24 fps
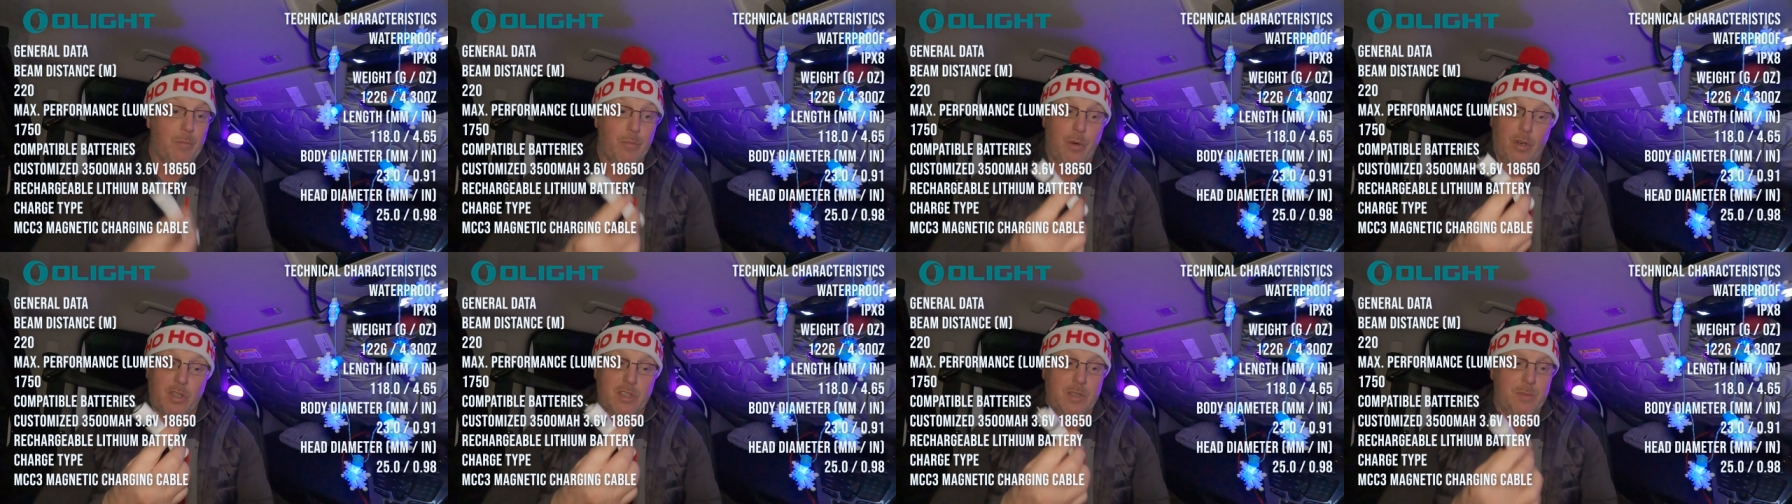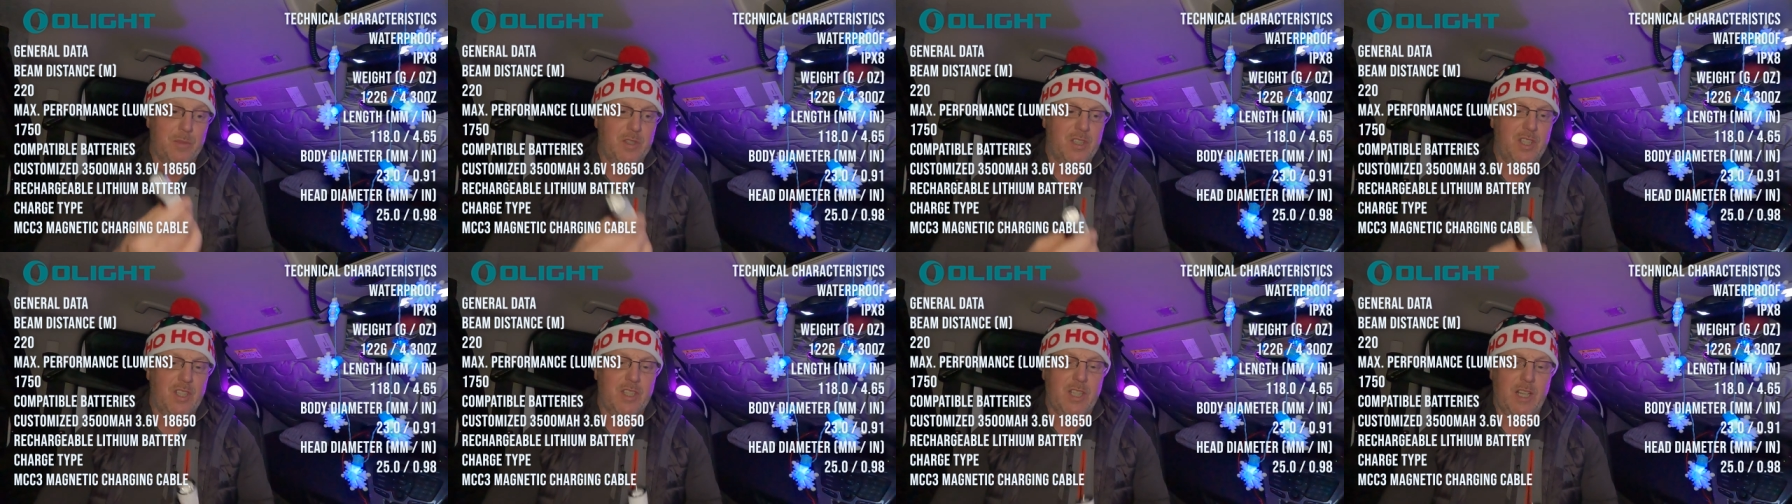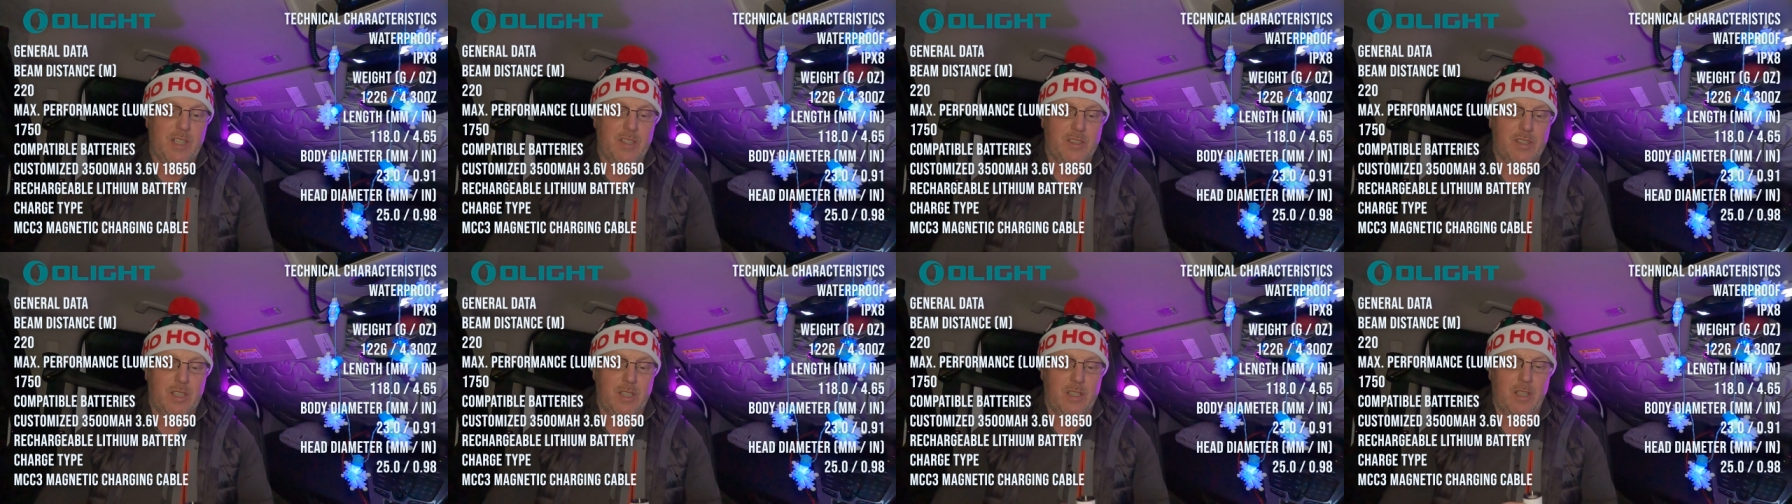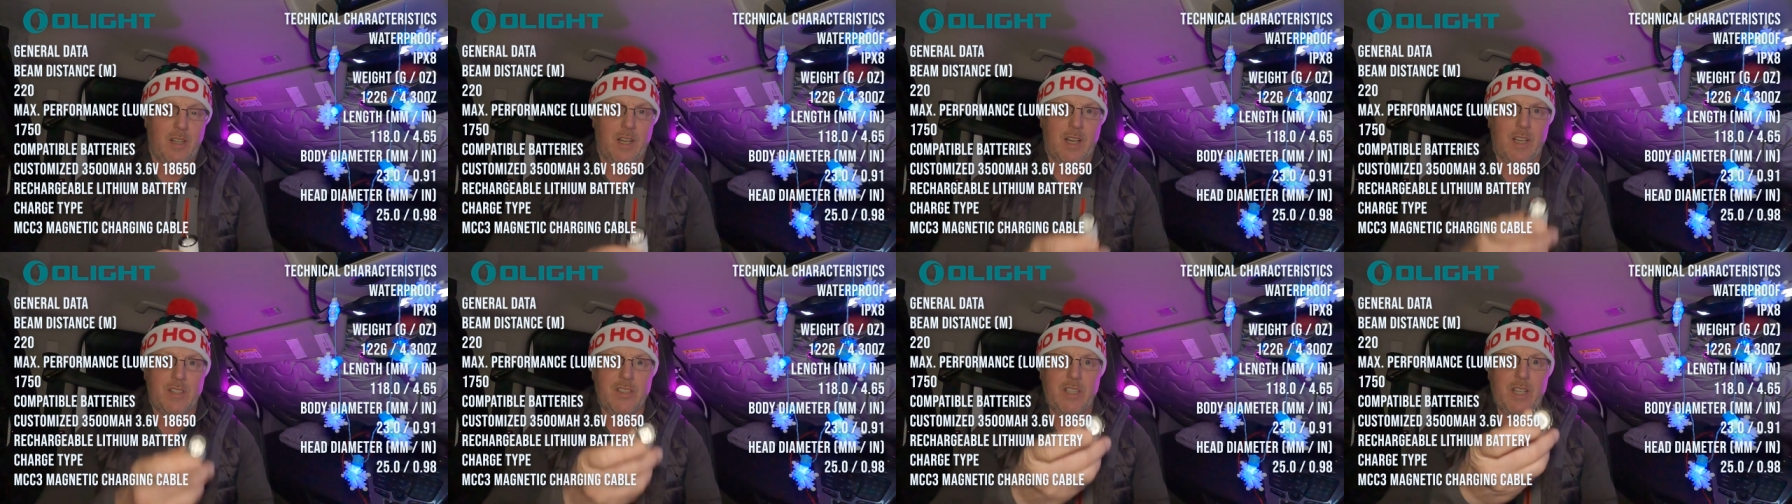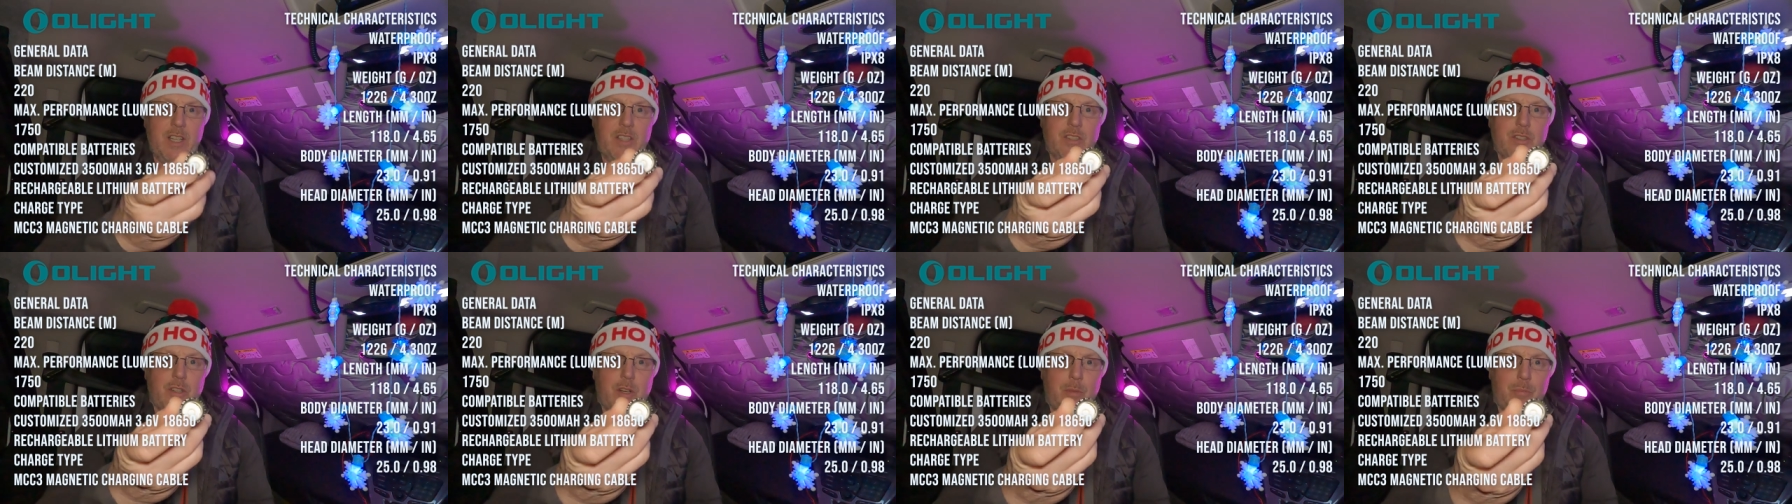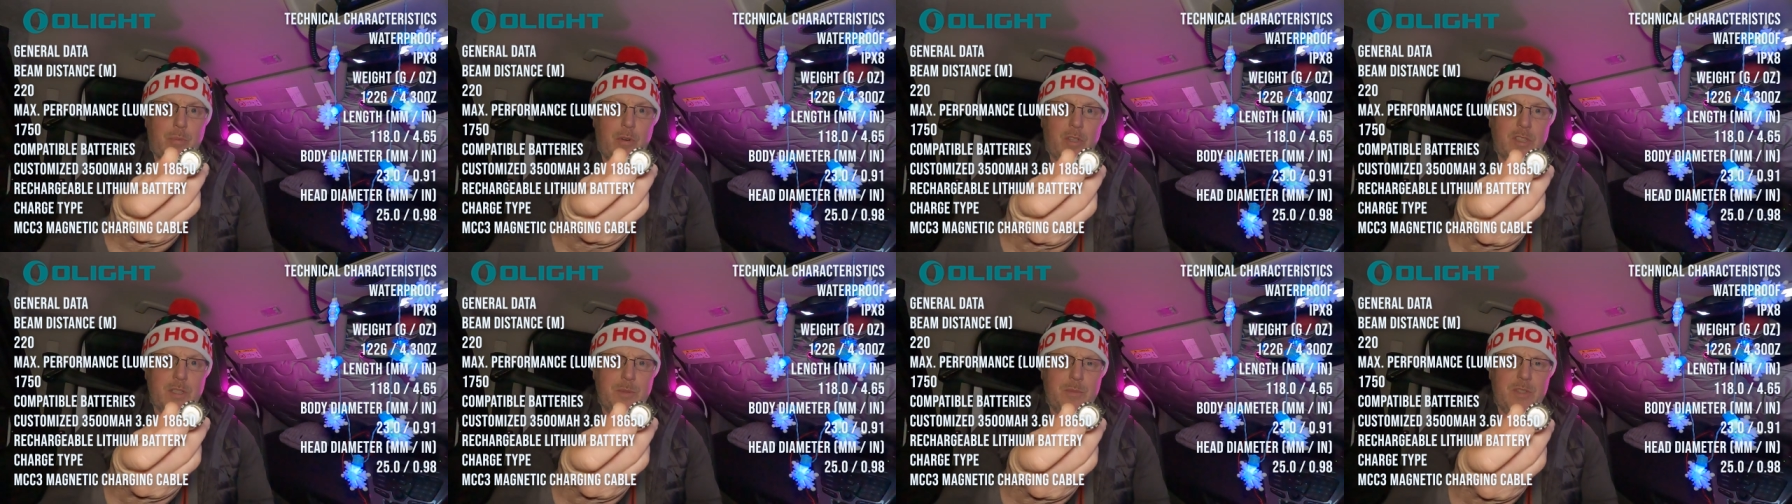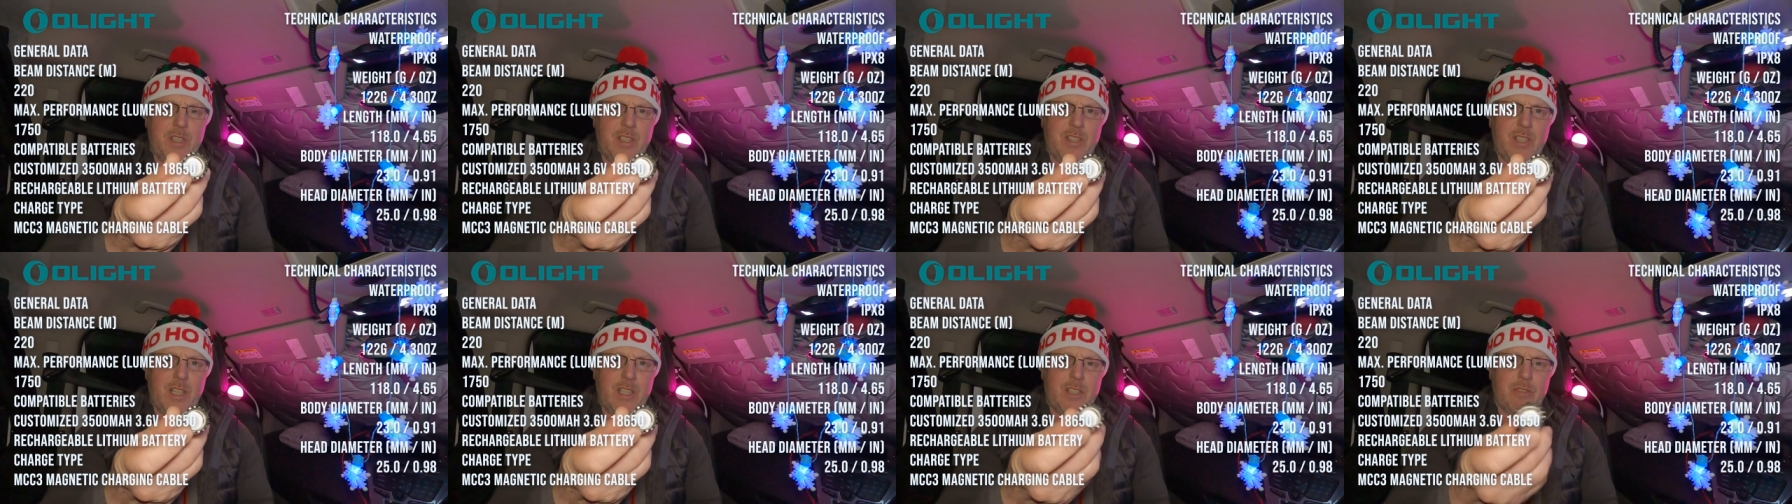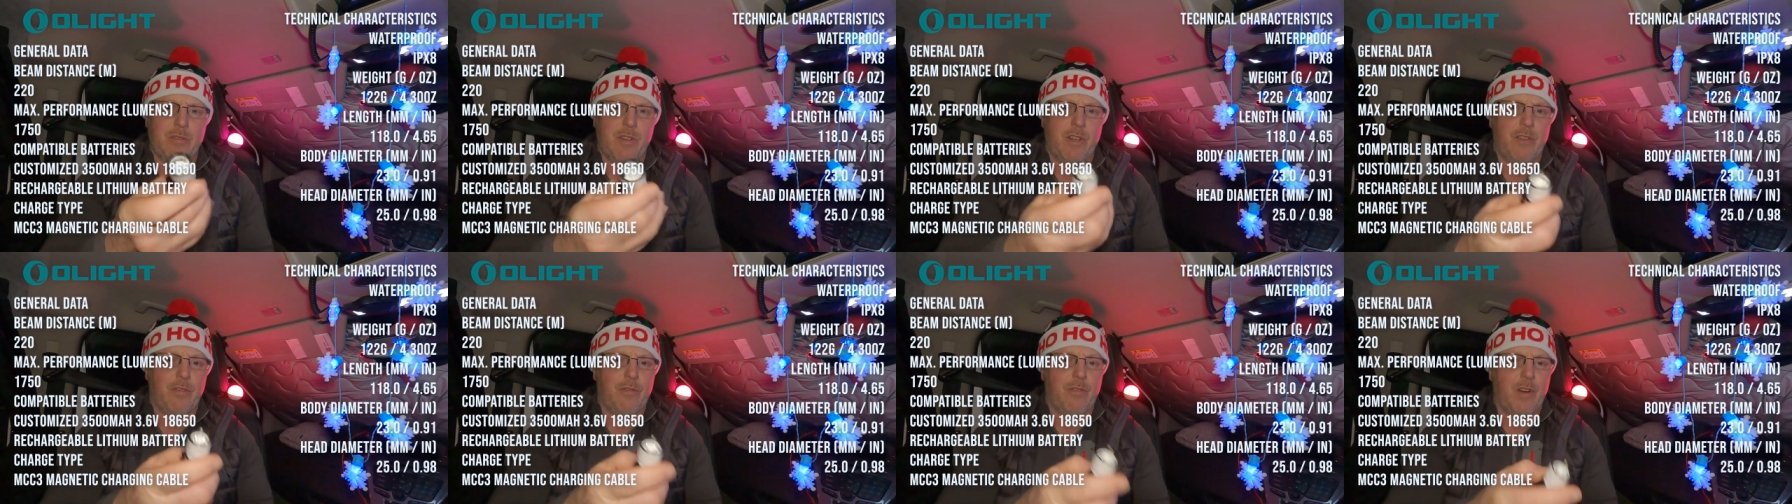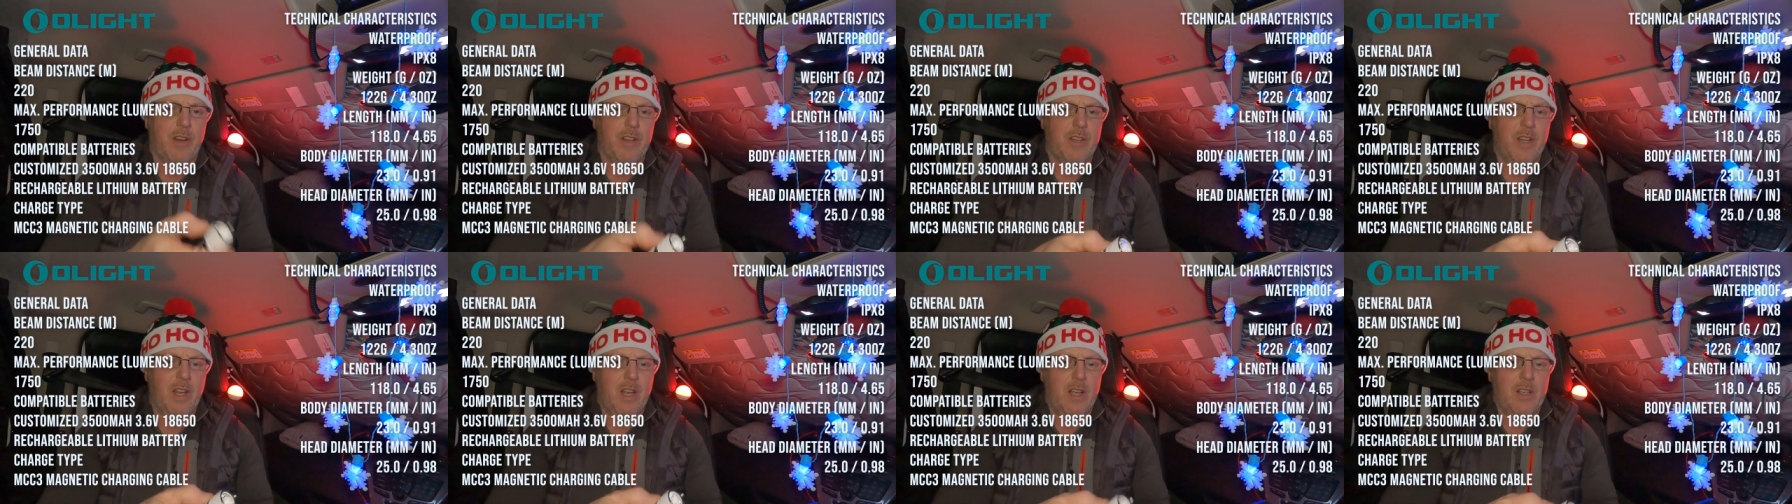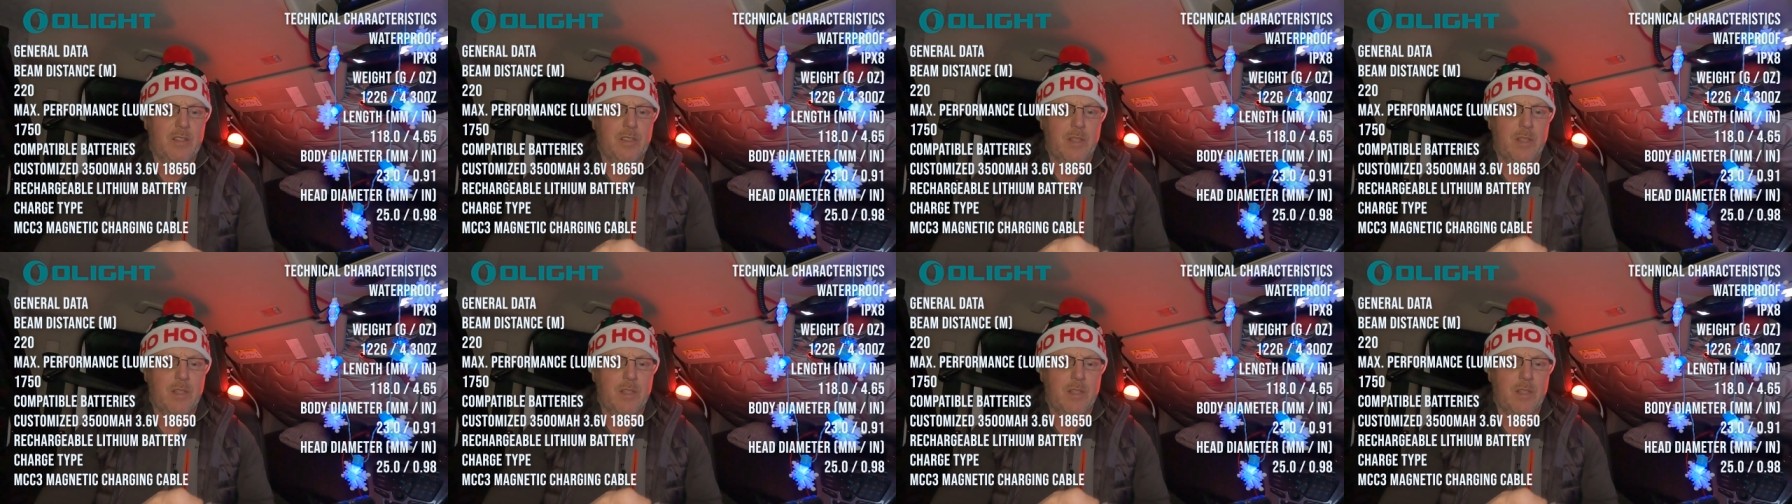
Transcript: Proximity sensor, like I said, it's got a proximity sensor in the front,